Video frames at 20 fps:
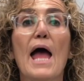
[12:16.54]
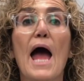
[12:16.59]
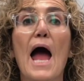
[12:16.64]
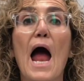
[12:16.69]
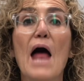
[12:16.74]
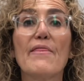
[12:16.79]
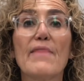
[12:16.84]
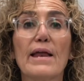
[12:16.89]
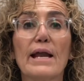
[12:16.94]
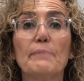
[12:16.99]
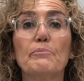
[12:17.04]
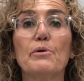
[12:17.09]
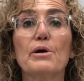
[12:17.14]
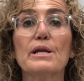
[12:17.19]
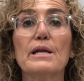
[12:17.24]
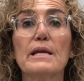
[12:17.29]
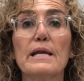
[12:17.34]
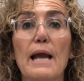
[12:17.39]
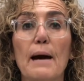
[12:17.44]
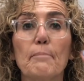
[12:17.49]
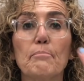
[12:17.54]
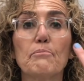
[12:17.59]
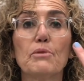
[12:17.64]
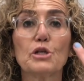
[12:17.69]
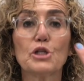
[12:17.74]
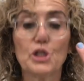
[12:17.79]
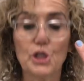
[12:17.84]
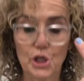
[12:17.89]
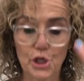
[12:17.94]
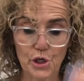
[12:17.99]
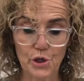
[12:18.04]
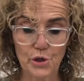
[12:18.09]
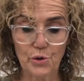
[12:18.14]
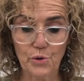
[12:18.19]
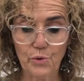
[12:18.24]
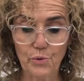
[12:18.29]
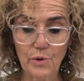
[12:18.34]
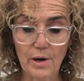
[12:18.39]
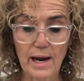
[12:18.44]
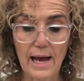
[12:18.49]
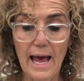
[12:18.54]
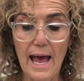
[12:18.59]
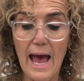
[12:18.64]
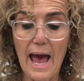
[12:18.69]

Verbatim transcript: And then I put number two,